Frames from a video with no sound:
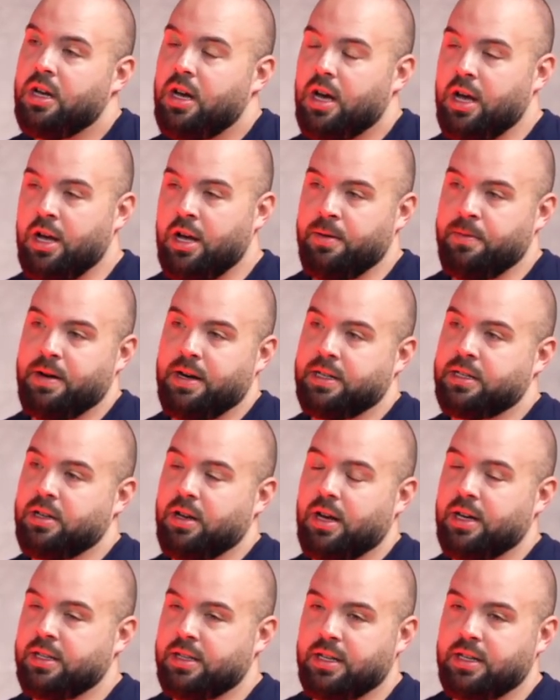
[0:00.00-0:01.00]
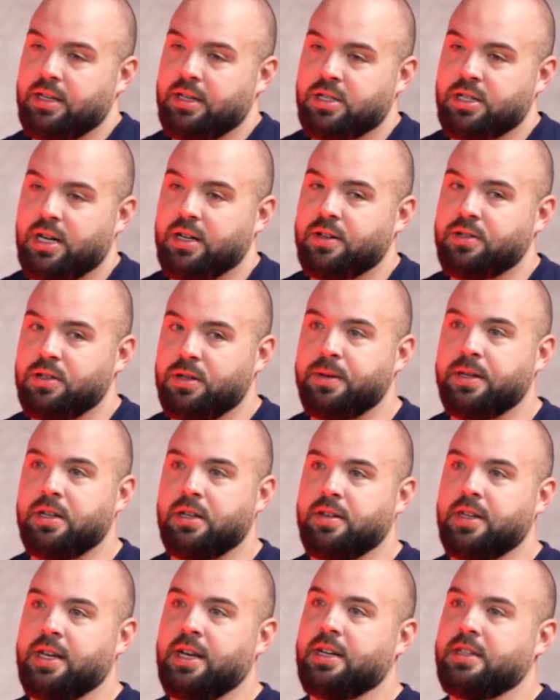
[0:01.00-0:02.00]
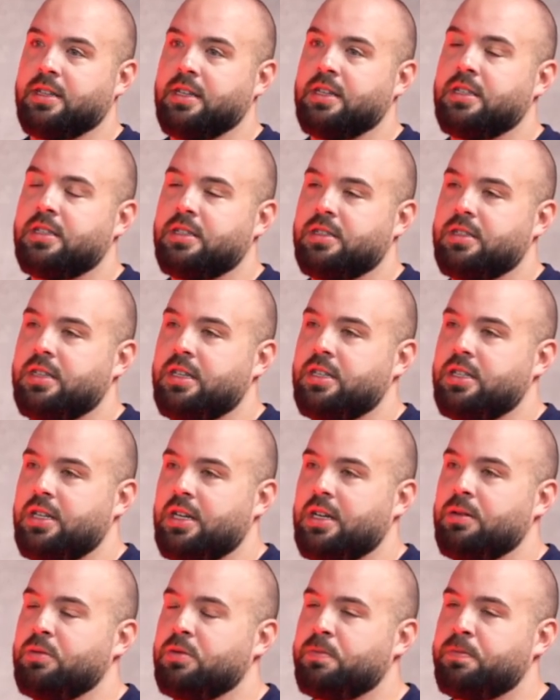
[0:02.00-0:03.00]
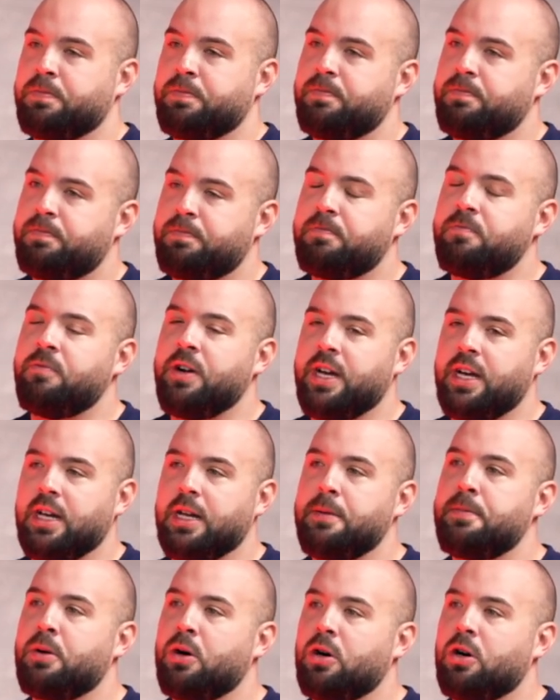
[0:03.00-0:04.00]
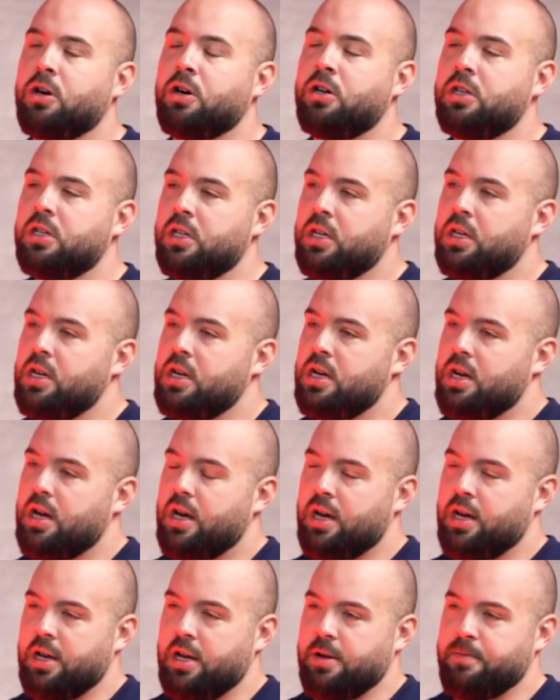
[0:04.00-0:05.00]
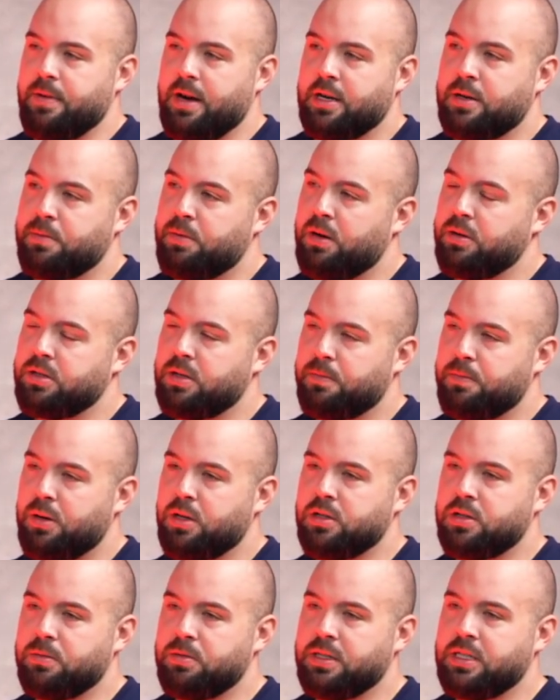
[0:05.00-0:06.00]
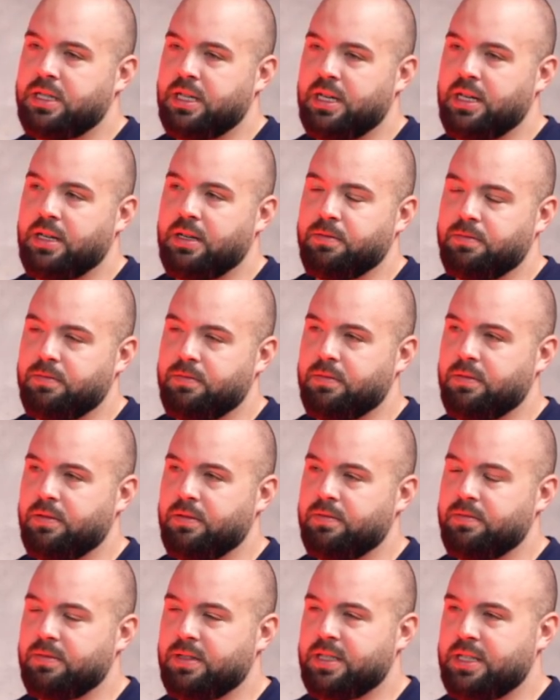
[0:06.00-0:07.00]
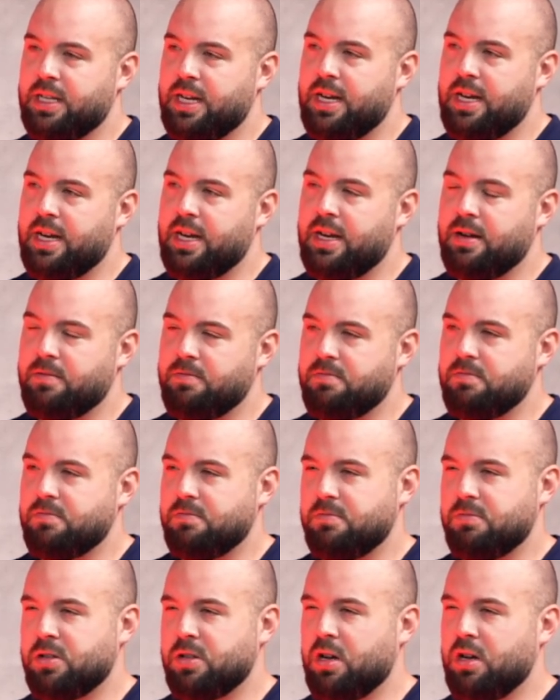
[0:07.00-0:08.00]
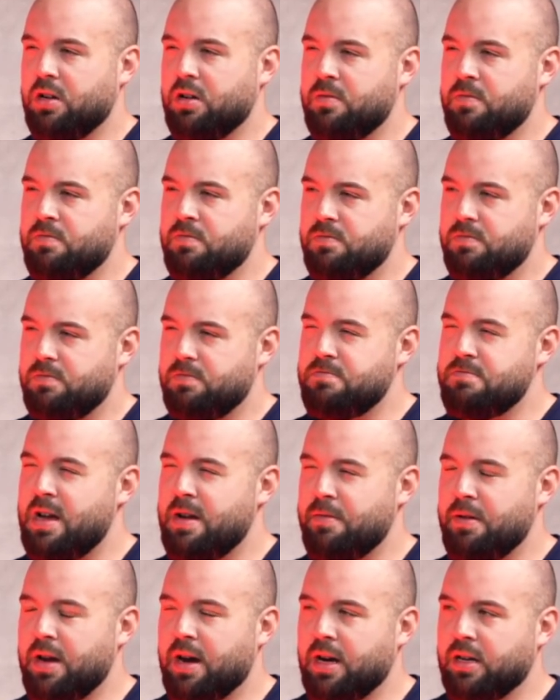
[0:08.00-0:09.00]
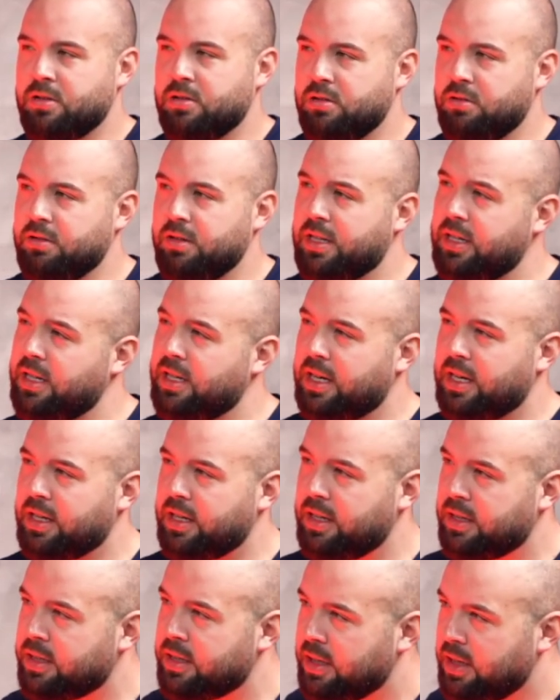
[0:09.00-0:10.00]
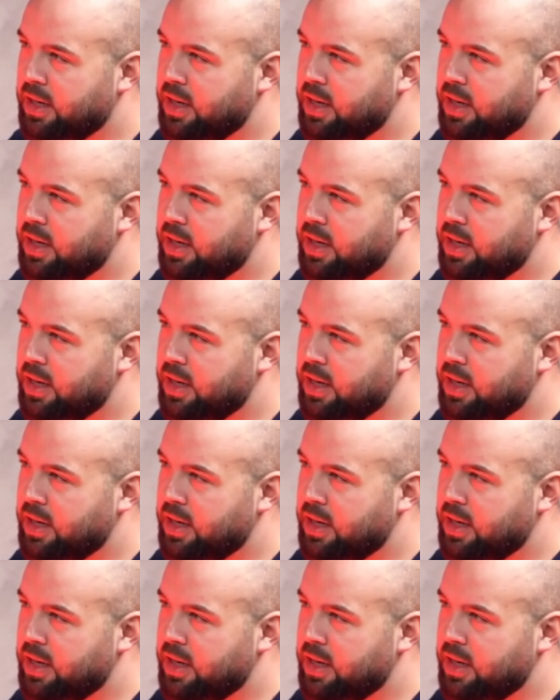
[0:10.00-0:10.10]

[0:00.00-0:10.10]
Um, I, I, think the transfer window they had this this year was really poor. Um, I could poss- possibly see City, Tottenham, maybe Arsenal, then United.